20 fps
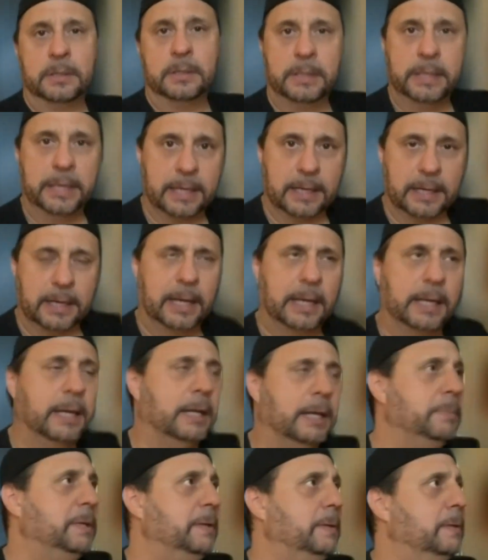Yeah,
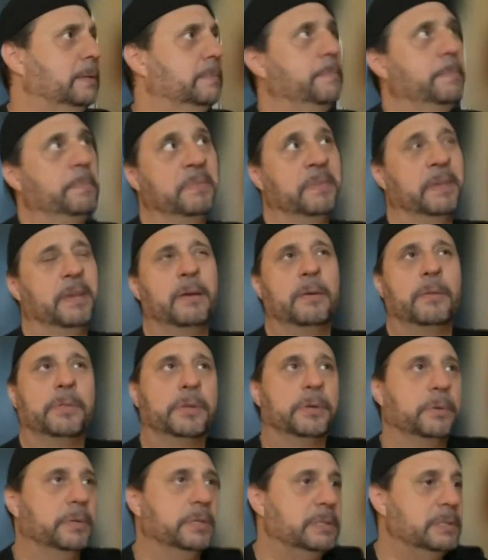I mean,
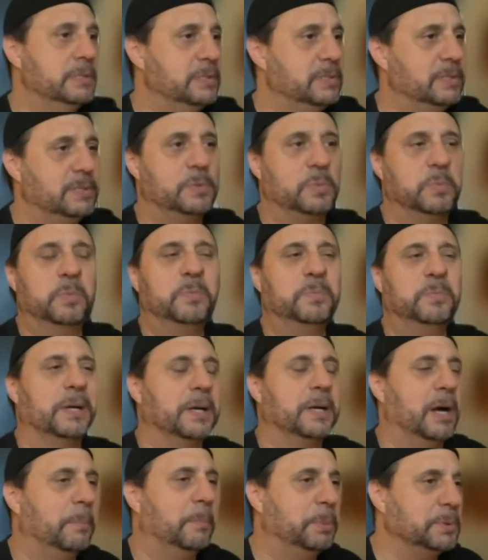there is a
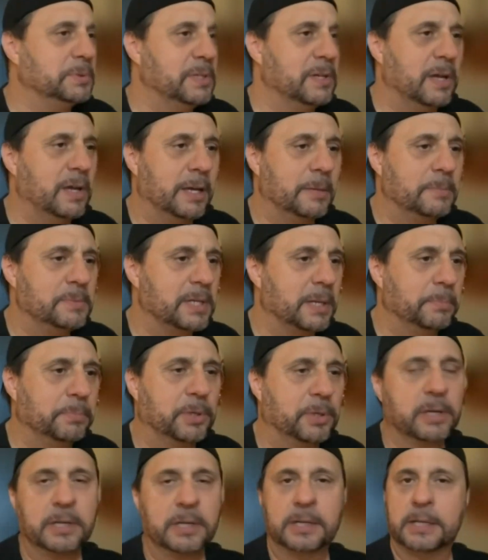couple times I
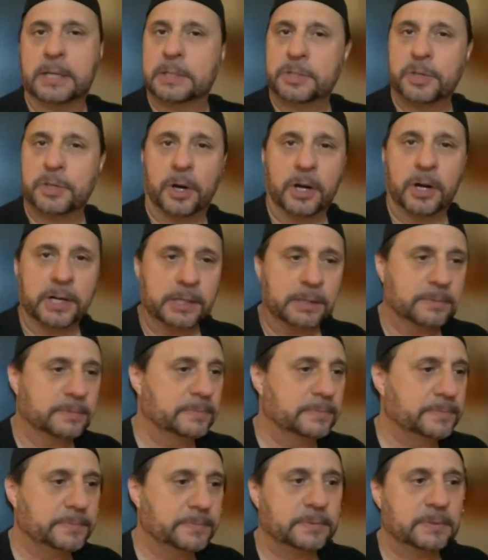brought in a guitar,
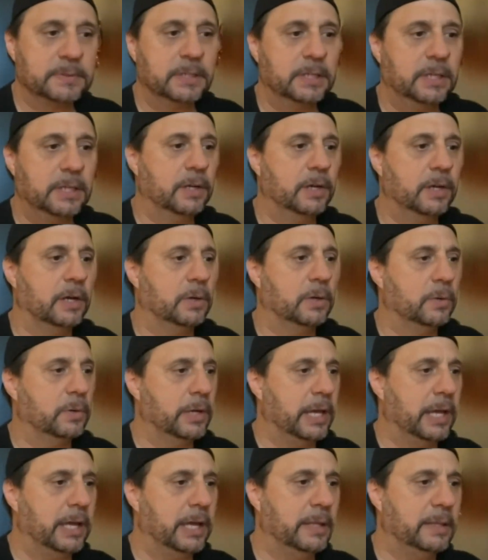
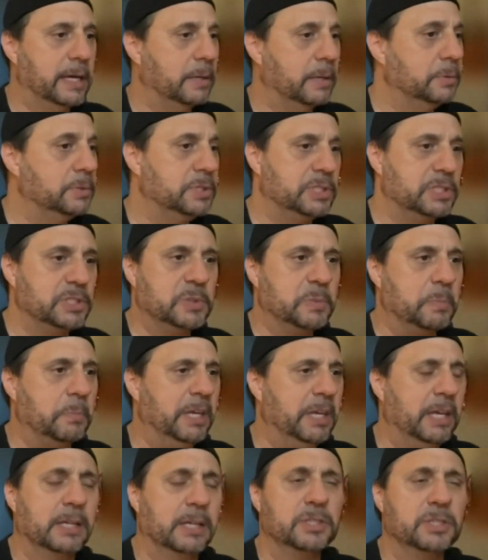and that was just
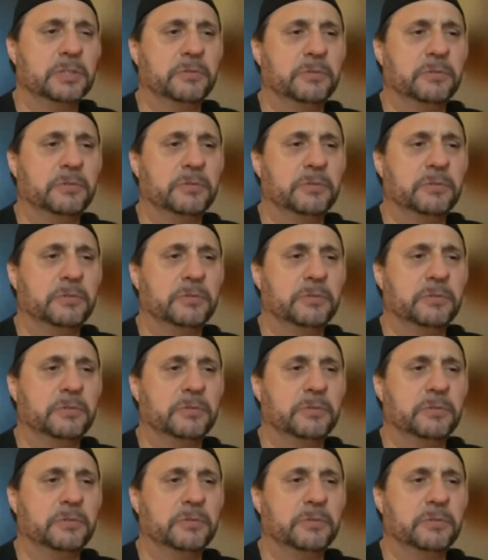me.